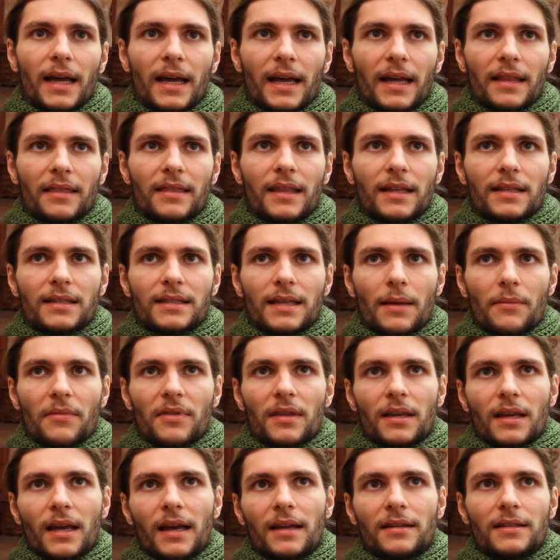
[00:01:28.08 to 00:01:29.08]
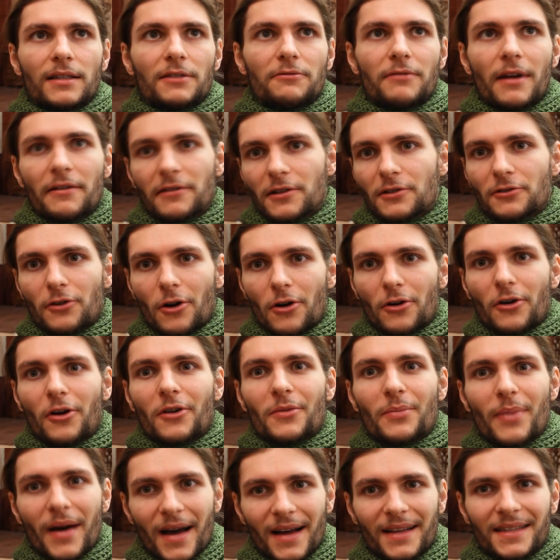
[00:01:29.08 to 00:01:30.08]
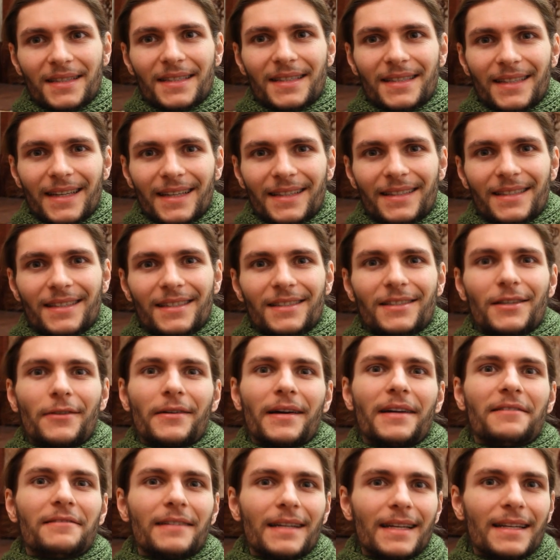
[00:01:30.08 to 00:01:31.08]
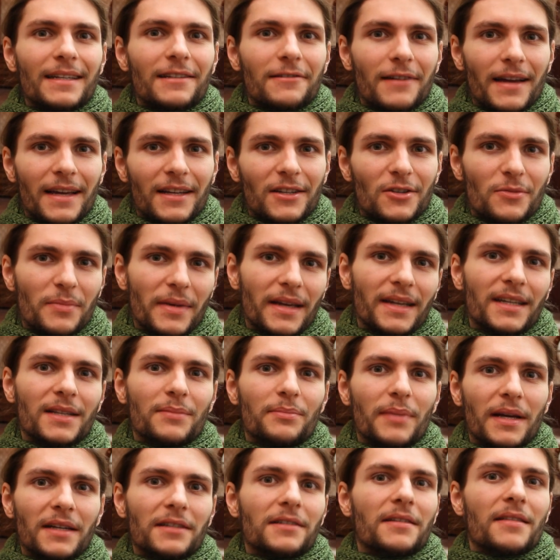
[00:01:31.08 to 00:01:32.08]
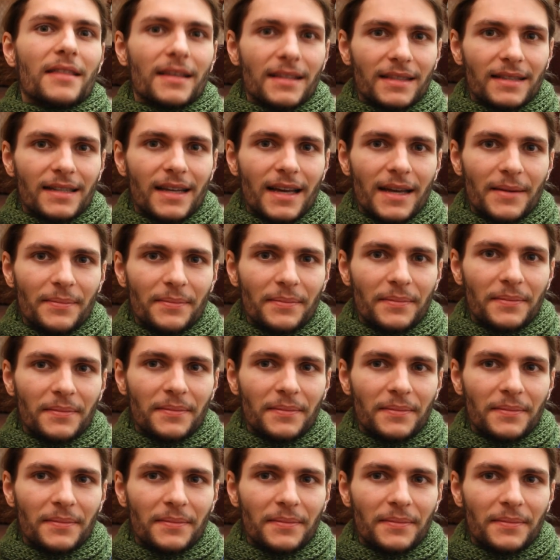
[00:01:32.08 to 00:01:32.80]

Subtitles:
And that's something I did very wrong on past sets, so I really tried to make it better this time.